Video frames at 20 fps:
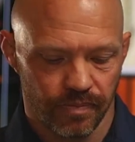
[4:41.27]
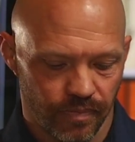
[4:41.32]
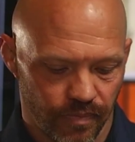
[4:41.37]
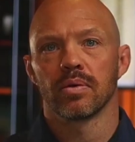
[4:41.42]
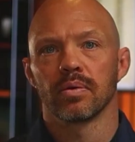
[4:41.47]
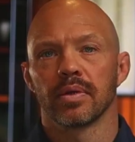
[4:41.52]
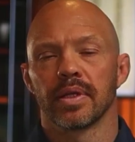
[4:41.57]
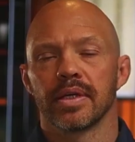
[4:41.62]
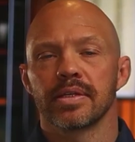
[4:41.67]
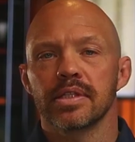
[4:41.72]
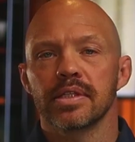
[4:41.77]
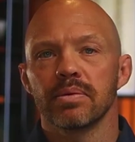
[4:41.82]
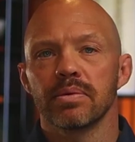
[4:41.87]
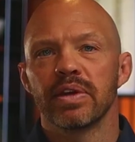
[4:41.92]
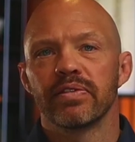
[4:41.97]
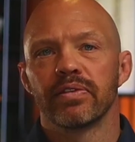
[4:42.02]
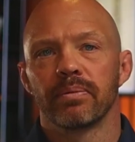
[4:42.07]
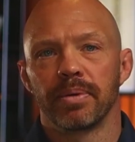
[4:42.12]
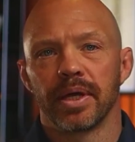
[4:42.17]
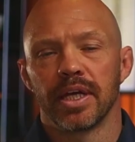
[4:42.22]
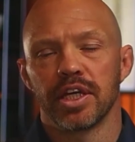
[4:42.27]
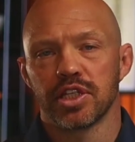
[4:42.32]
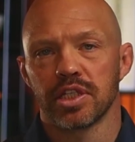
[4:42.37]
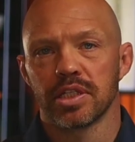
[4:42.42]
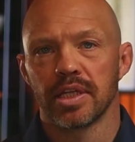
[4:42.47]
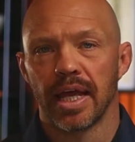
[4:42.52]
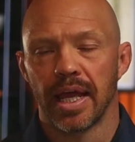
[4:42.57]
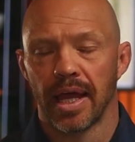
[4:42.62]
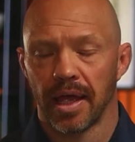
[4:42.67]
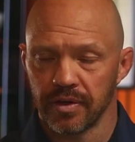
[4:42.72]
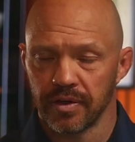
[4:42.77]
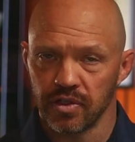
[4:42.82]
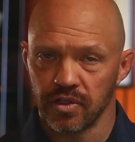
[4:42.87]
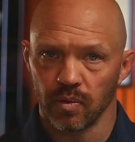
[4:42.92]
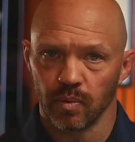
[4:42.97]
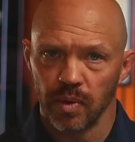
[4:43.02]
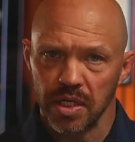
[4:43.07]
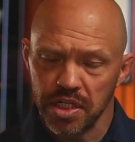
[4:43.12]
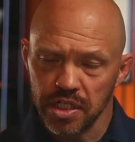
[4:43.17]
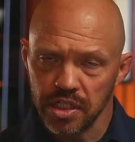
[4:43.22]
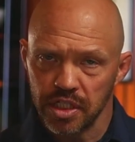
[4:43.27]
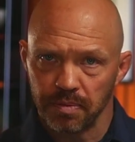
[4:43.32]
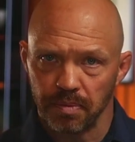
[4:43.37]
So let's say we have a patient that has a rigid